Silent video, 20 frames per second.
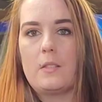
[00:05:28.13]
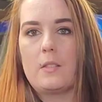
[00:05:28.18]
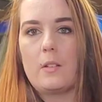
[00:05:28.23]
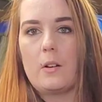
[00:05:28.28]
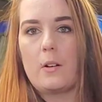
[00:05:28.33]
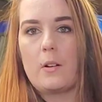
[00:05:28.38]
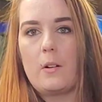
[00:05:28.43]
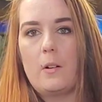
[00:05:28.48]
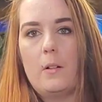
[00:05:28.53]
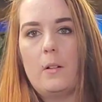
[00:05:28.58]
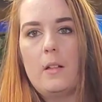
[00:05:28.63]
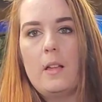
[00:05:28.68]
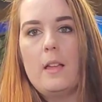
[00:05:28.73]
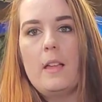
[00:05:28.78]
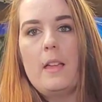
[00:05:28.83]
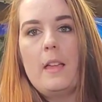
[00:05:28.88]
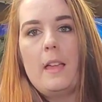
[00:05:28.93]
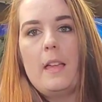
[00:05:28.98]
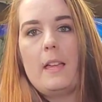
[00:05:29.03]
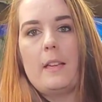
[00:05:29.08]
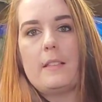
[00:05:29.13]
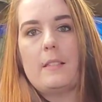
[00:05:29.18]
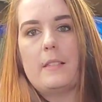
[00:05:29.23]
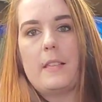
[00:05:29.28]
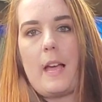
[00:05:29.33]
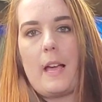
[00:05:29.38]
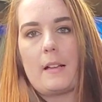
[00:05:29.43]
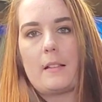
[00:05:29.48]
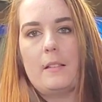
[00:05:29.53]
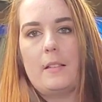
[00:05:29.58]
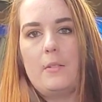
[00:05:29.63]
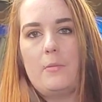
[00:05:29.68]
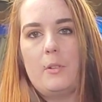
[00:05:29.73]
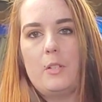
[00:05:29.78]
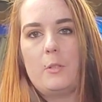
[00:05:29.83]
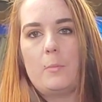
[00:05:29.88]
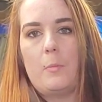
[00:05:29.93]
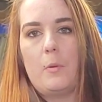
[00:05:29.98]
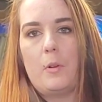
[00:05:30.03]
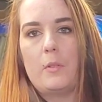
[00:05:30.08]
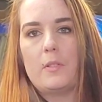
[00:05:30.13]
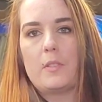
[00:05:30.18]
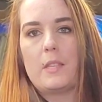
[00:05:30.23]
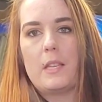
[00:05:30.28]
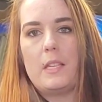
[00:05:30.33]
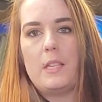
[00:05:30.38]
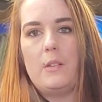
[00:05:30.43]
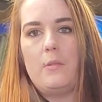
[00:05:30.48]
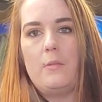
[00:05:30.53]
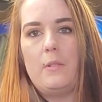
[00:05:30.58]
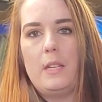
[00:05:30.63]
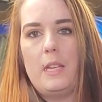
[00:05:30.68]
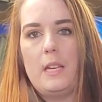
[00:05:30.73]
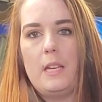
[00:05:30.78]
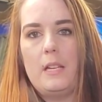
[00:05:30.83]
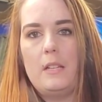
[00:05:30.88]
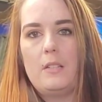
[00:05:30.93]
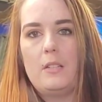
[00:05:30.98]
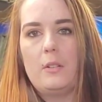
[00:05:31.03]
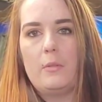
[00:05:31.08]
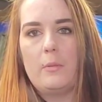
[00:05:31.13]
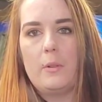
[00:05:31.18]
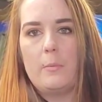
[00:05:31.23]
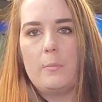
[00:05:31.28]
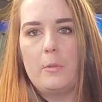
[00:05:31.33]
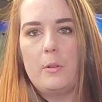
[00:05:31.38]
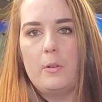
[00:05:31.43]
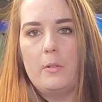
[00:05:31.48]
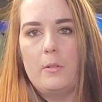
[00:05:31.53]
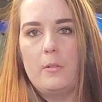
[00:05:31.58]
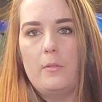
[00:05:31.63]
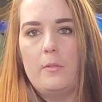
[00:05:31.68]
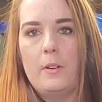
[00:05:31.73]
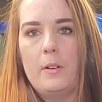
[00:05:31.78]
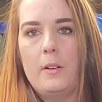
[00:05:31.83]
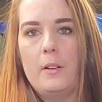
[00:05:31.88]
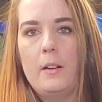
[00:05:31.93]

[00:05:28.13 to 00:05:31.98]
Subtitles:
circle exactly which bolts that you needed to remove,